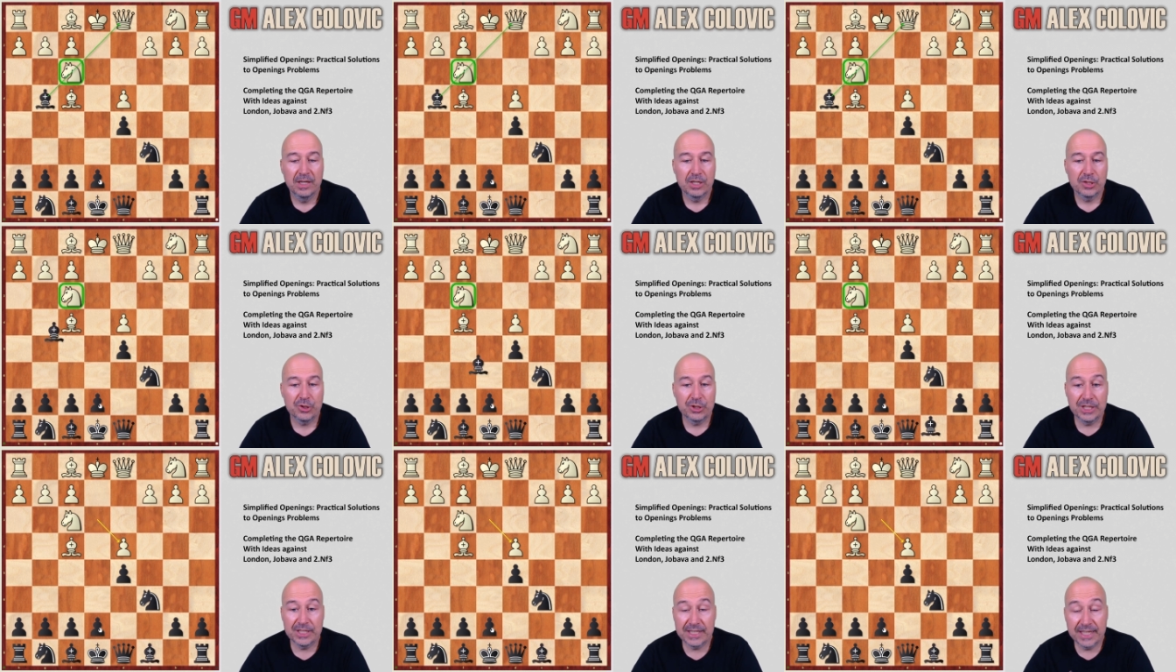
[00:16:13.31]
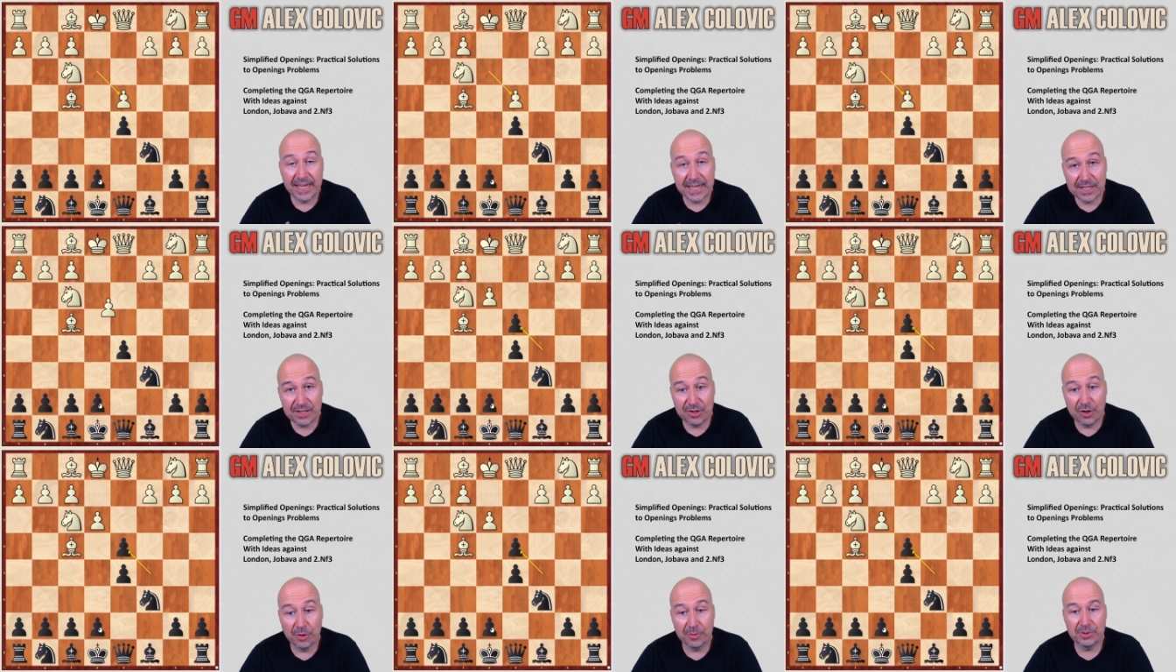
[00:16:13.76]
So that's an
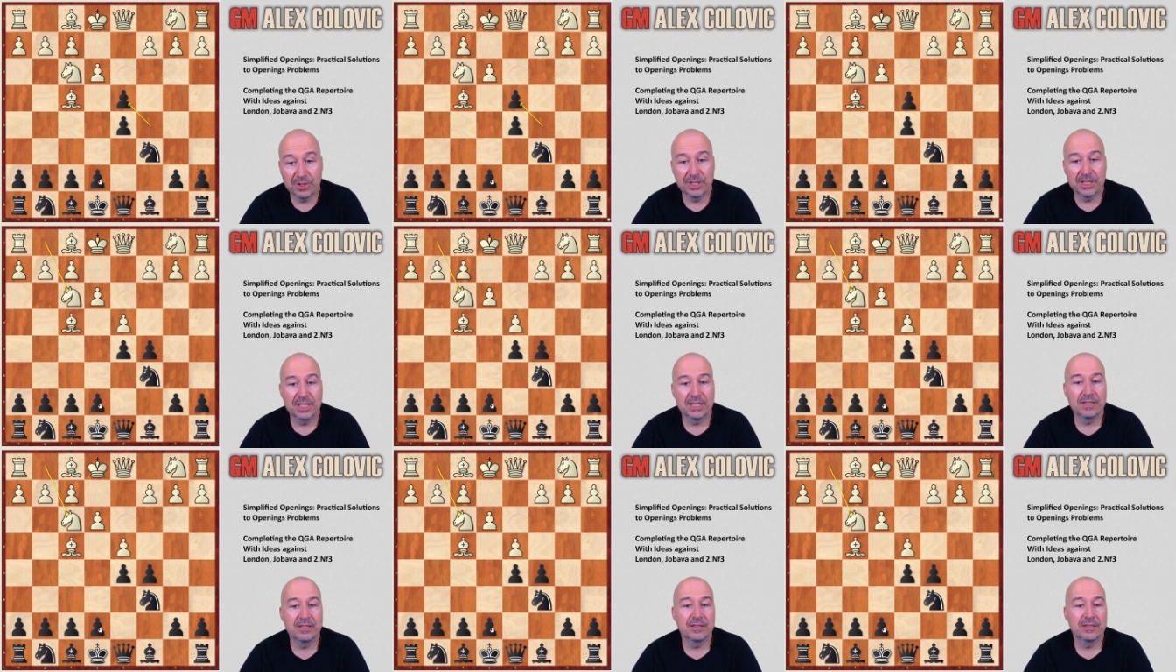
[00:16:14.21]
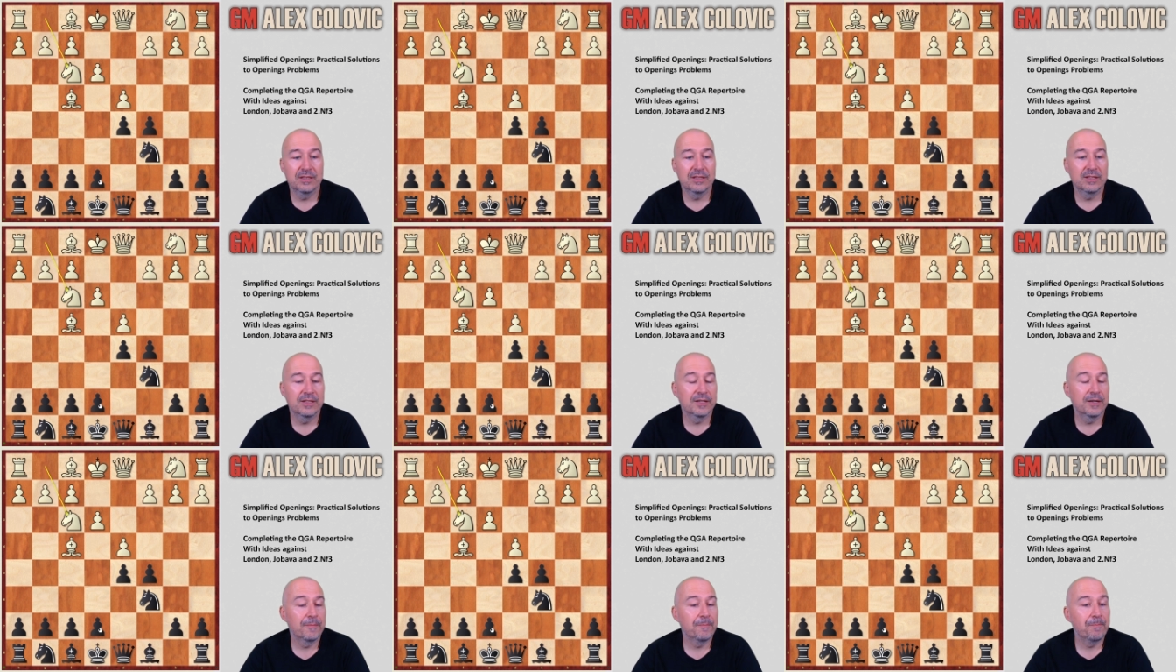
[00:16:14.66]
extra option that
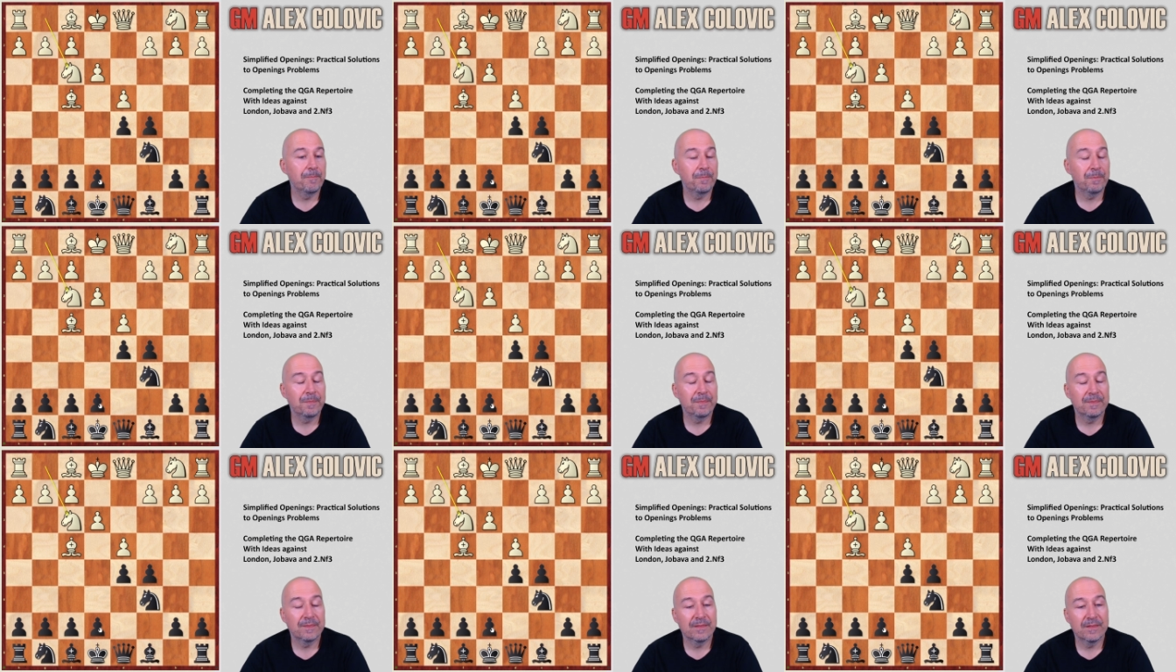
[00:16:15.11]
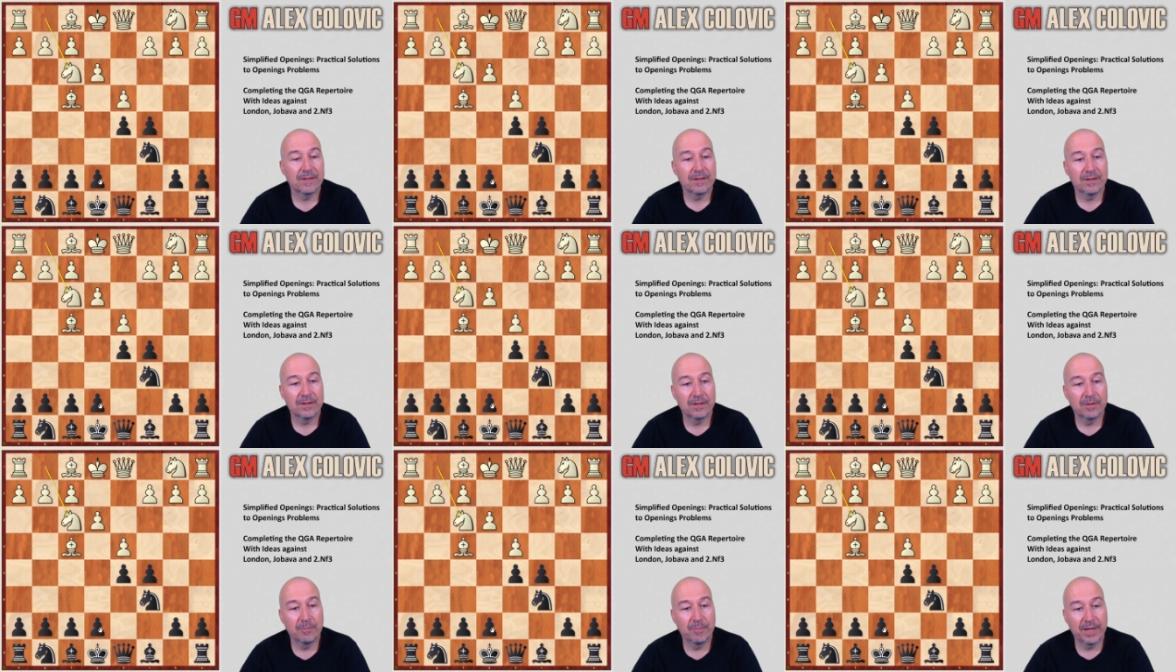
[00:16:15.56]

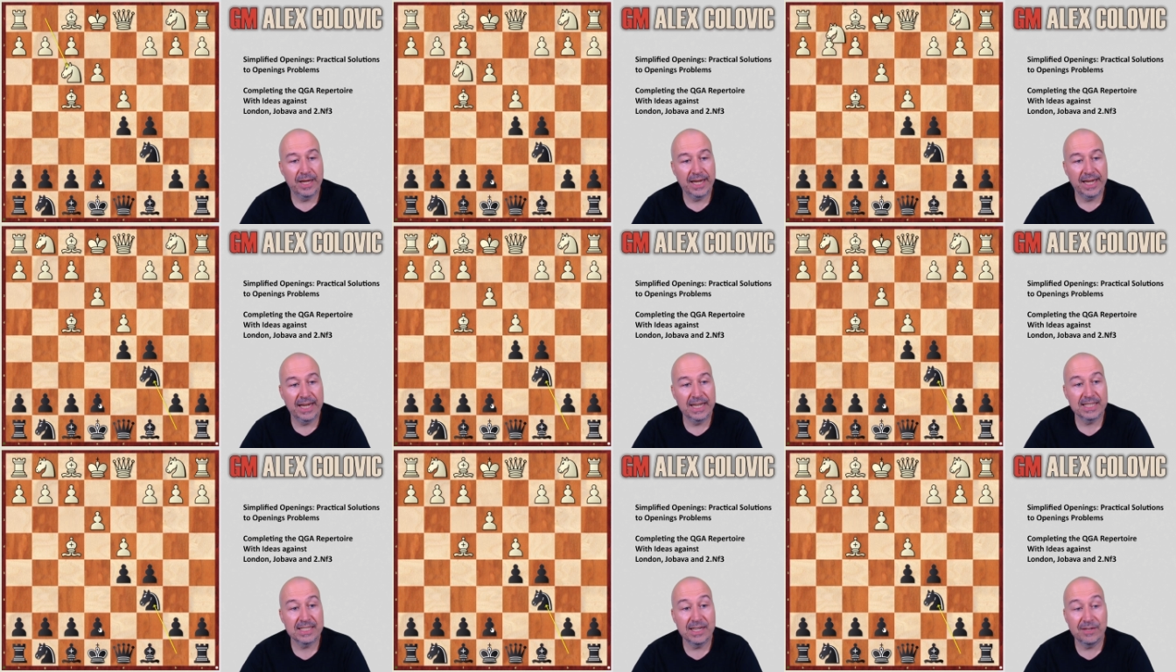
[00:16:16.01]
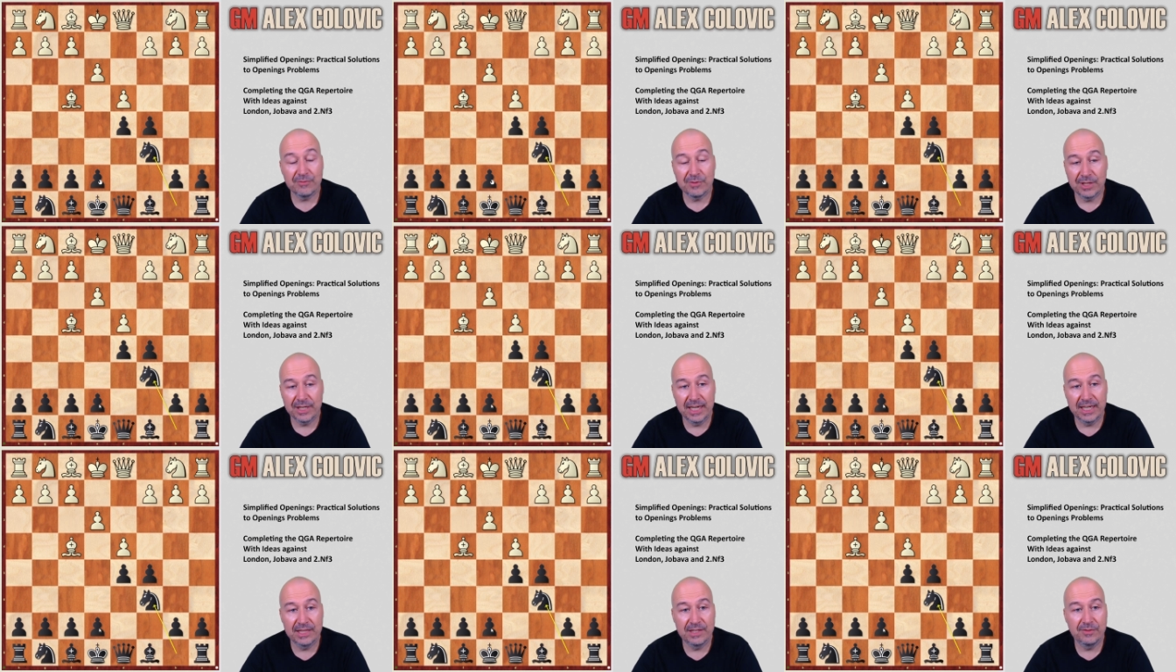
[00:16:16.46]
black has after
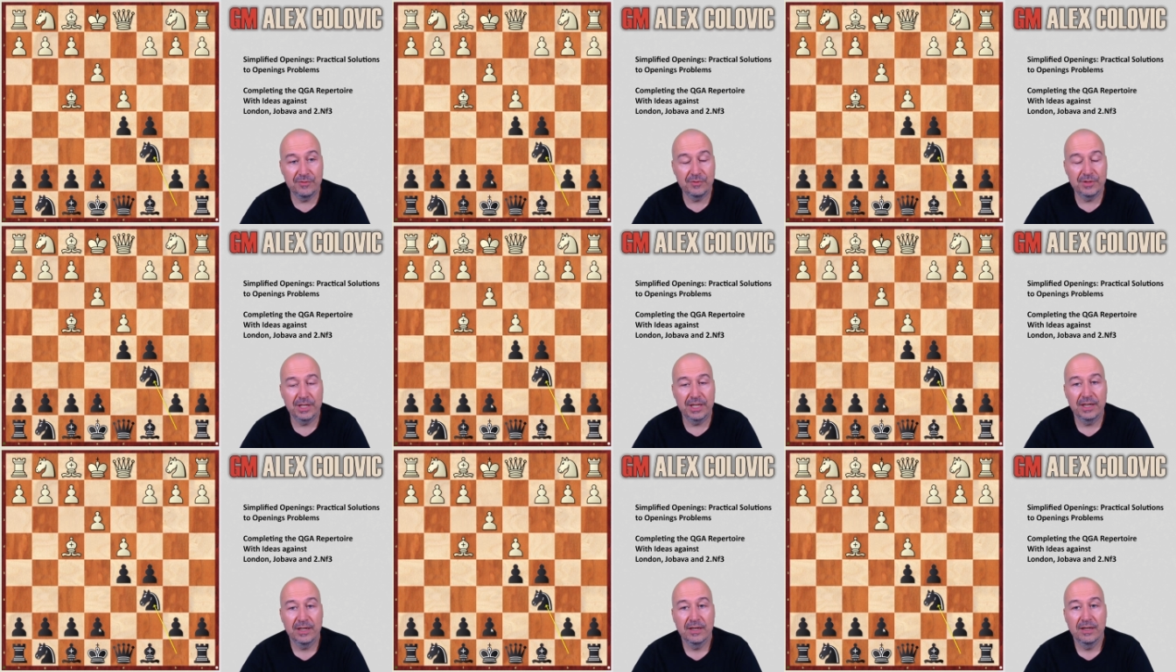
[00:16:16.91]
knight f3.